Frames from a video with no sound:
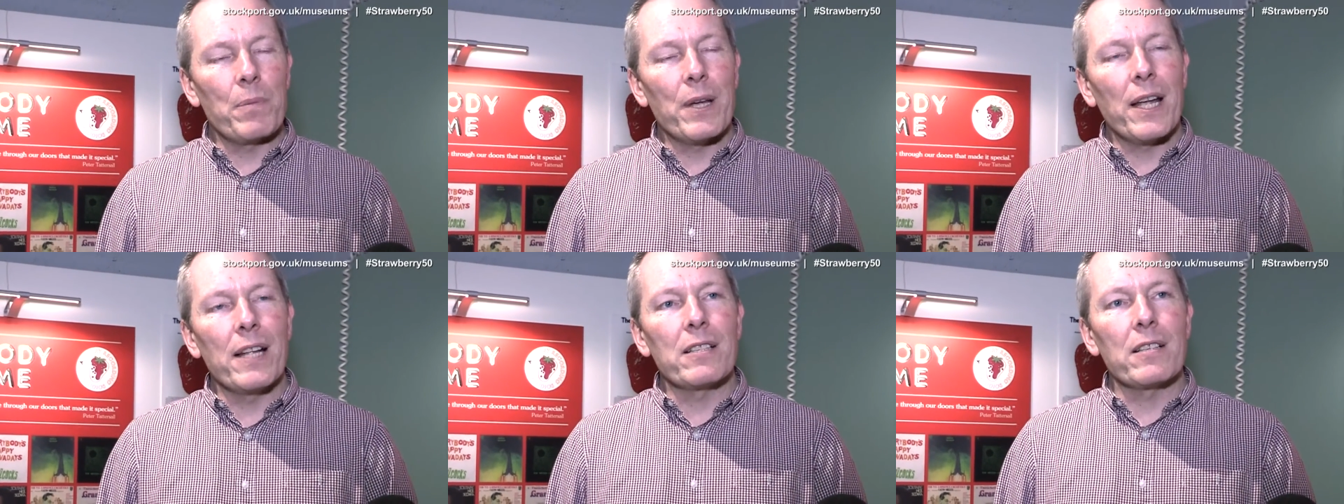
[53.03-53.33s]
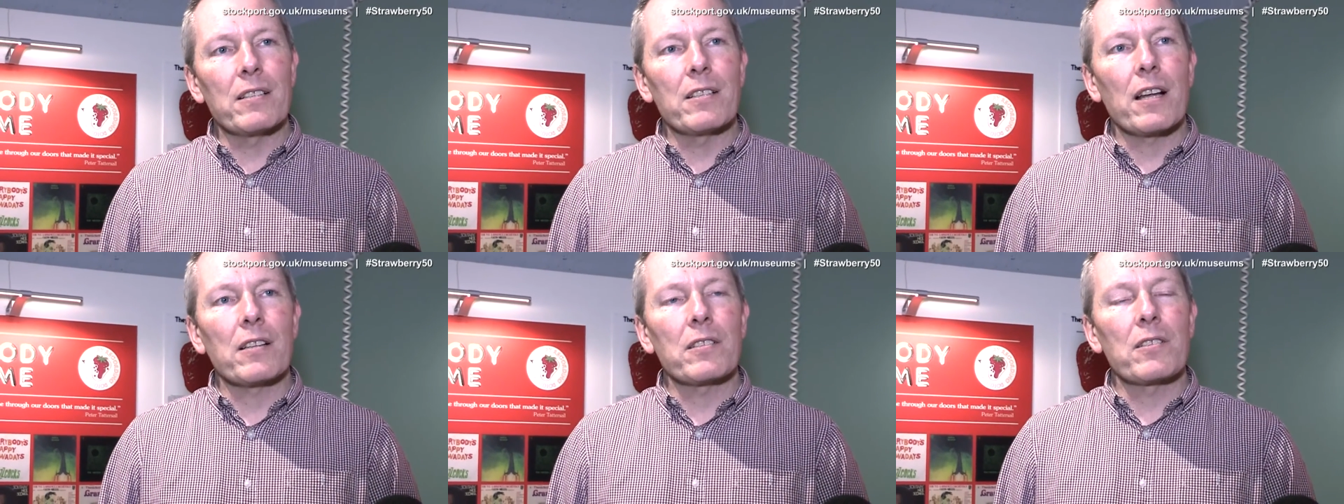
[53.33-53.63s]
Peter
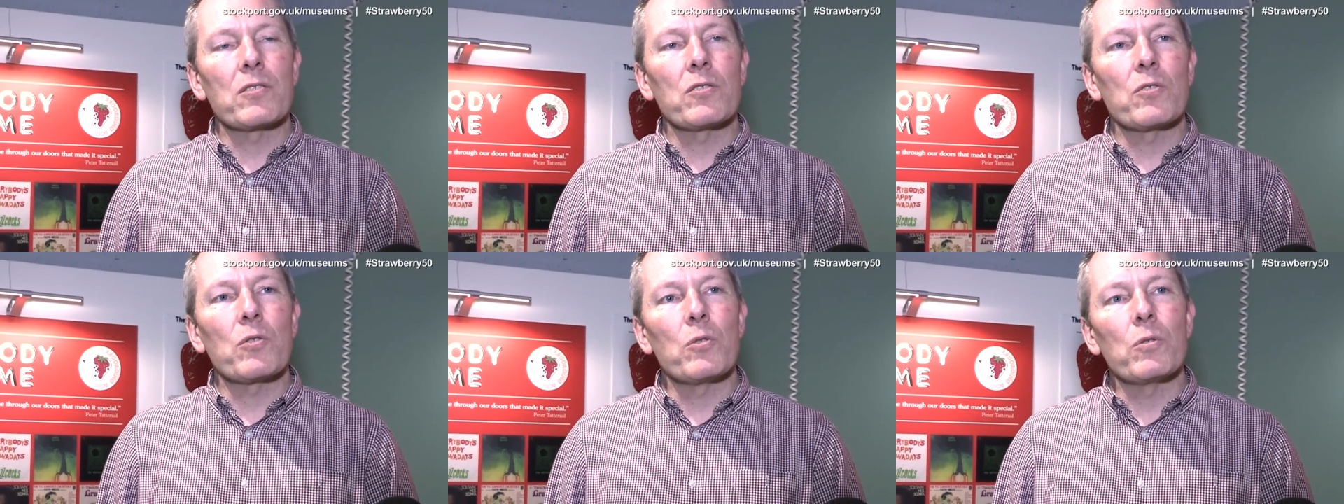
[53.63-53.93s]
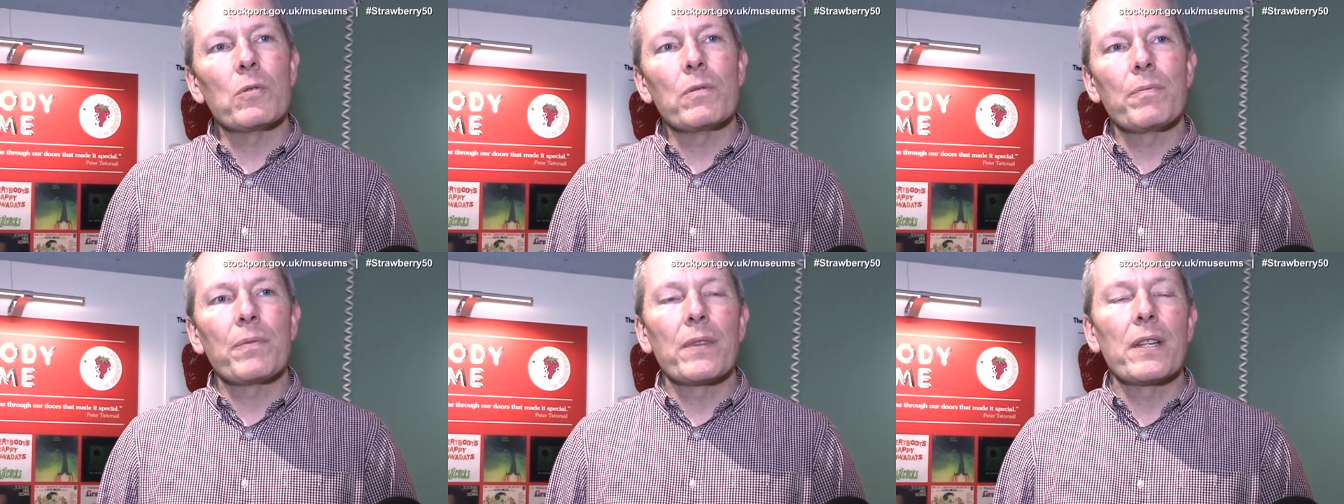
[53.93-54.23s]
Tattersall,
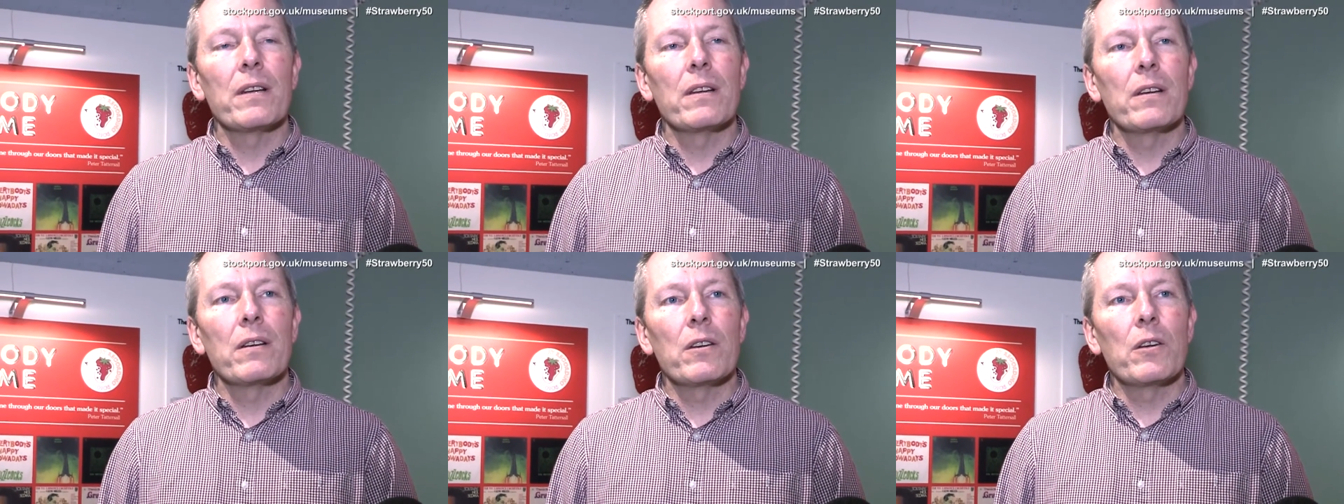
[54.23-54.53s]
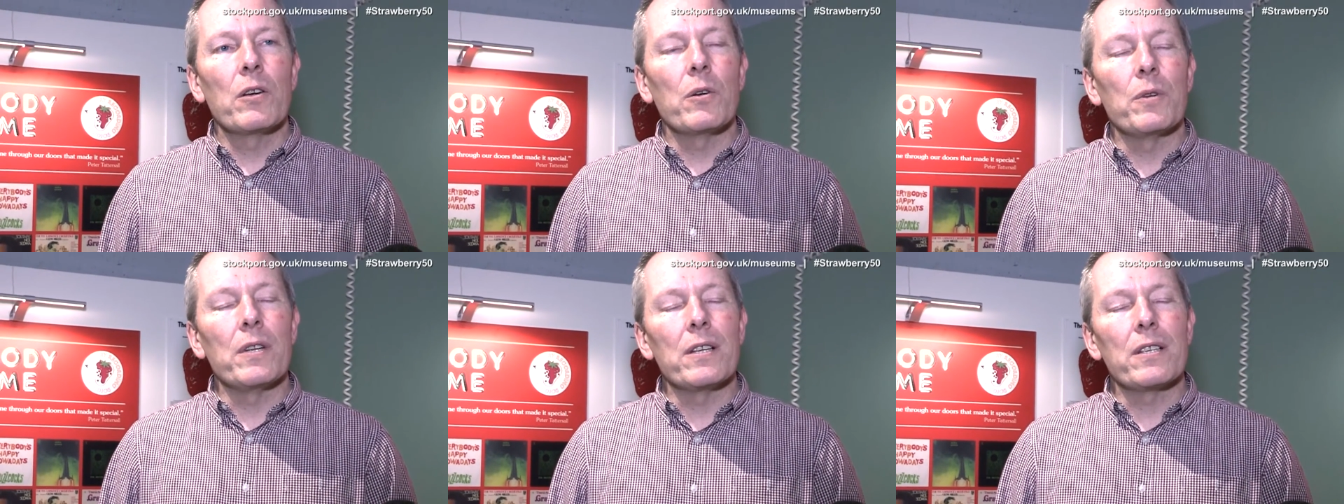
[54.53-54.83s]

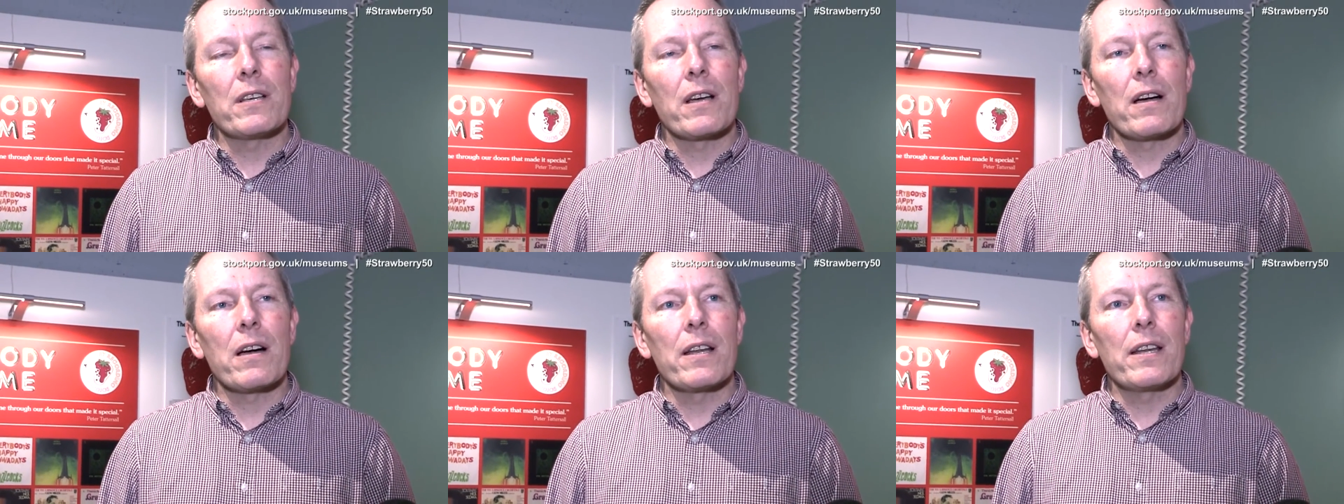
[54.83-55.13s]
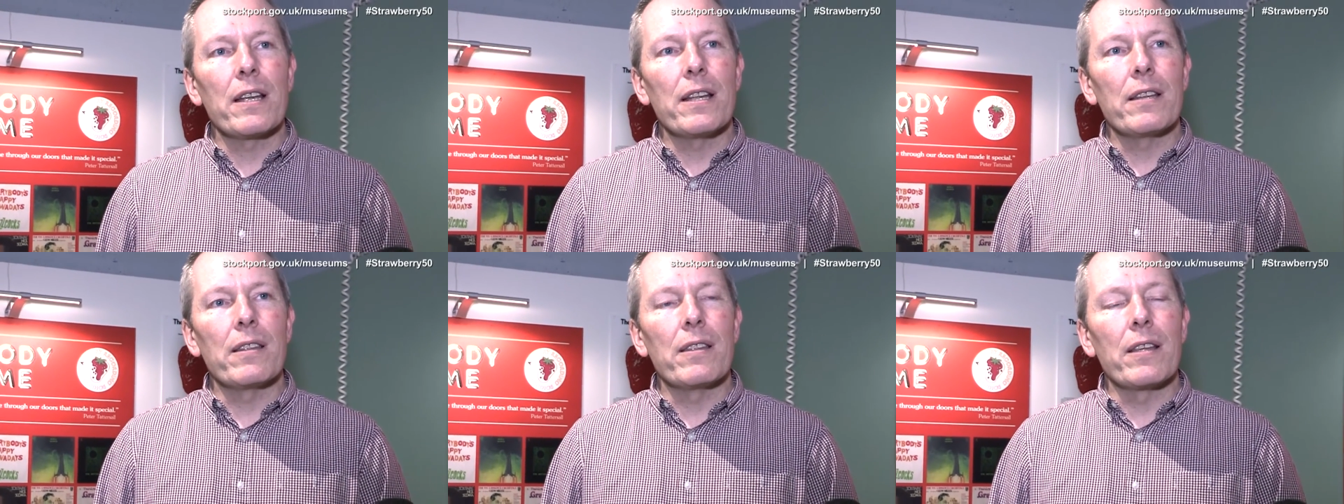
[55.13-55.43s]
who decided